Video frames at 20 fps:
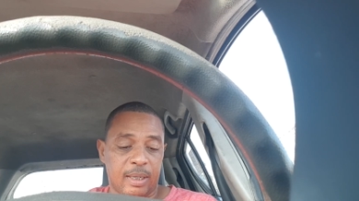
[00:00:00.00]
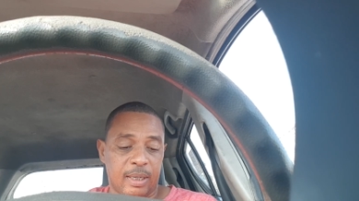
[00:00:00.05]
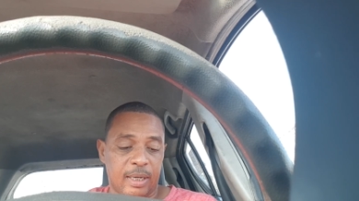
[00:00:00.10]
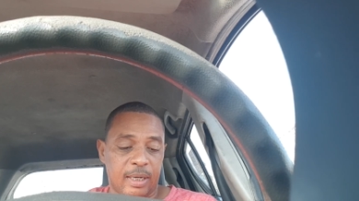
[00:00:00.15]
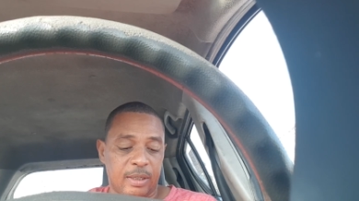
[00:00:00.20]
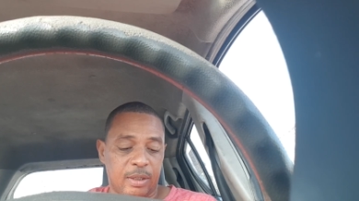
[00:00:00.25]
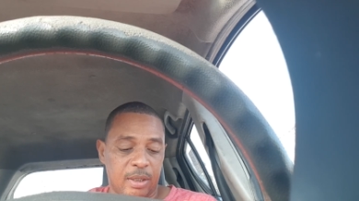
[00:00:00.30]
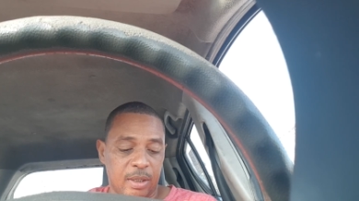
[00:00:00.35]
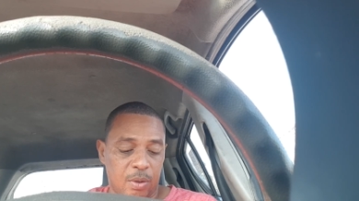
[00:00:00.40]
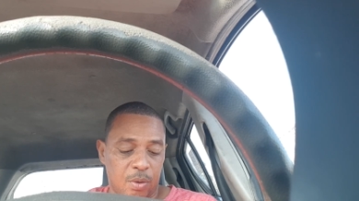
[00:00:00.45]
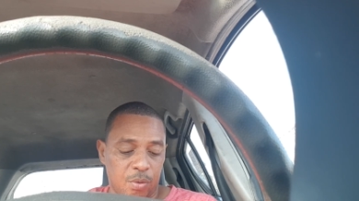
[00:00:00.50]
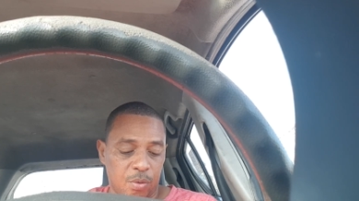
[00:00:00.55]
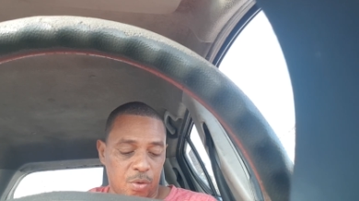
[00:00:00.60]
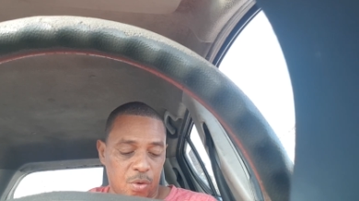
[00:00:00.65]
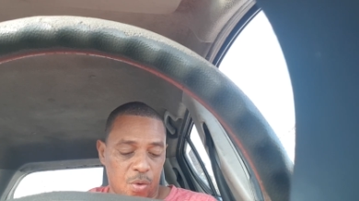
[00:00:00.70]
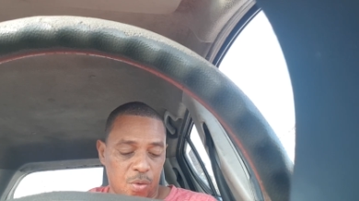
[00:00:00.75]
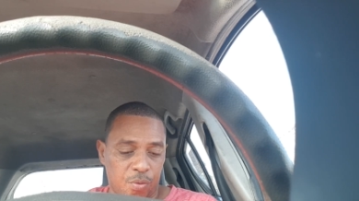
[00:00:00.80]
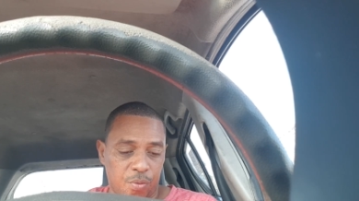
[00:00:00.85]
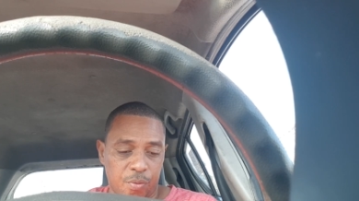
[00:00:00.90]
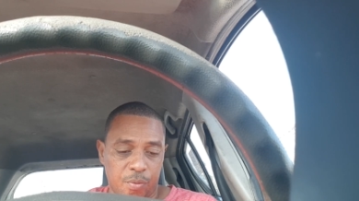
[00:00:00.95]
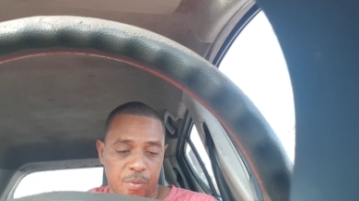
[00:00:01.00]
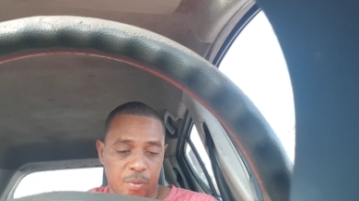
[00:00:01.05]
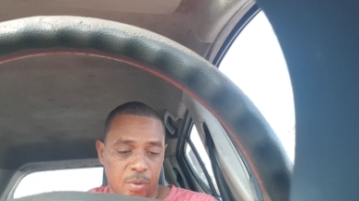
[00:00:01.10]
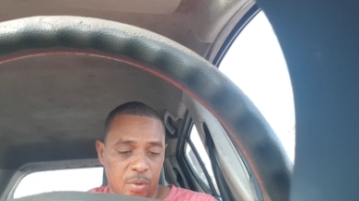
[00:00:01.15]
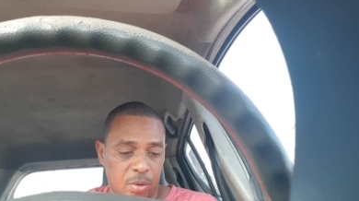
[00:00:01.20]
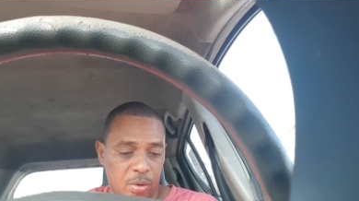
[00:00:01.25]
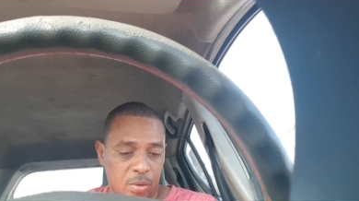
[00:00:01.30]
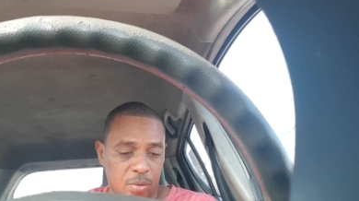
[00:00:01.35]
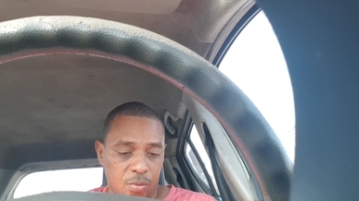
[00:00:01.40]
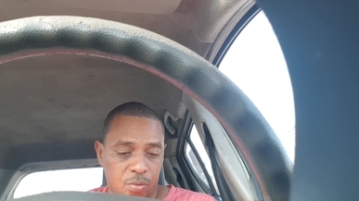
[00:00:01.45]
and I
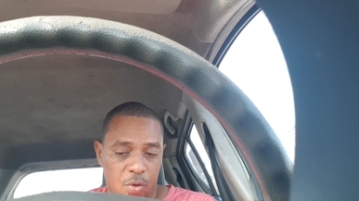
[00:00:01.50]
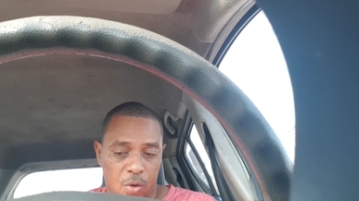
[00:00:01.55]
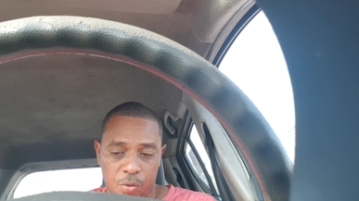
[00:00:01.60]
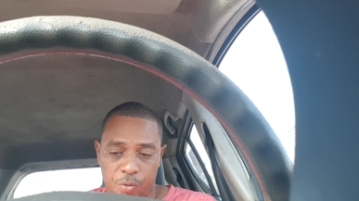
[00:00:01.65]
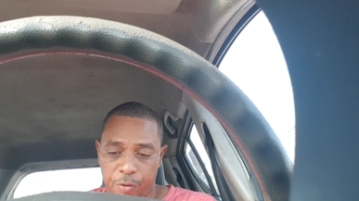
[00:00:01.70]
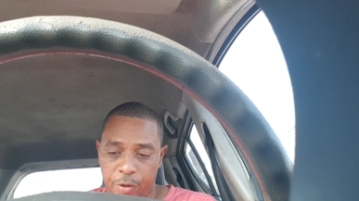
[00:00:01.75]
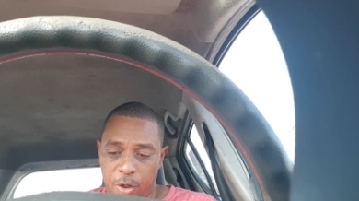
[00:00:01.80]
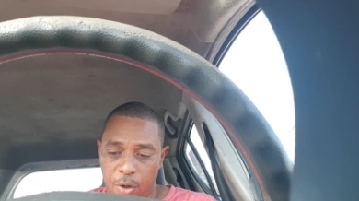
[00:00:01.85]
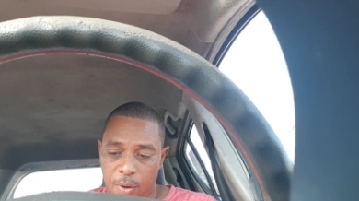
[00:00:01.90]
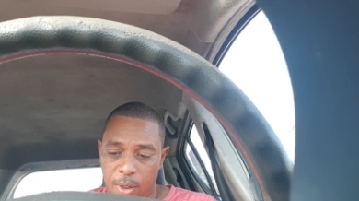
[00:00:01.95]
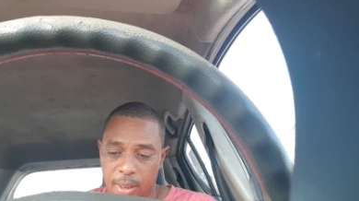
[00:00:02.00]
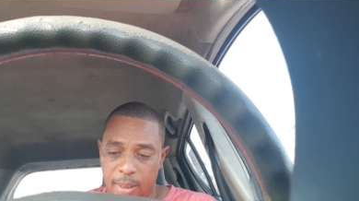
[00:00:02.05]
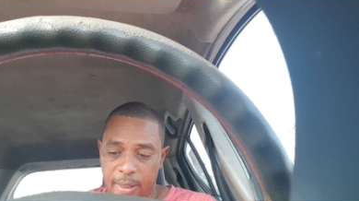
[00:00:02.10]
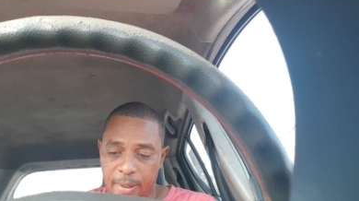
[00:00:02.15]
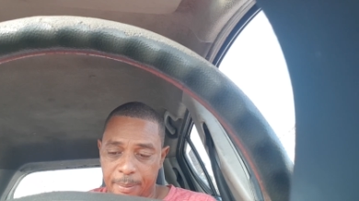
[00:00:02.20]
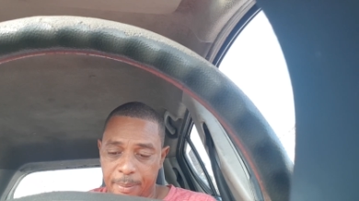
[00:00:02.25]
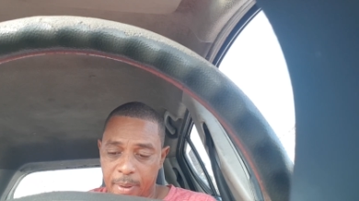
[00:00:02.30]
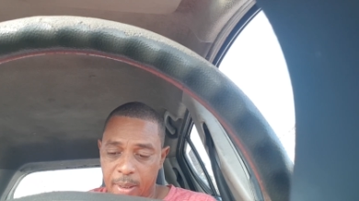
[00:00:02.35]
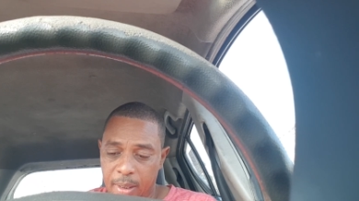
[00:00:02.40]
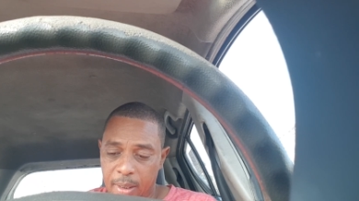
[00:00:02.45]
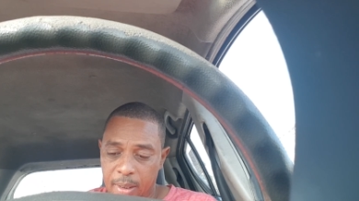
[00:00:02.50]
don't recall them.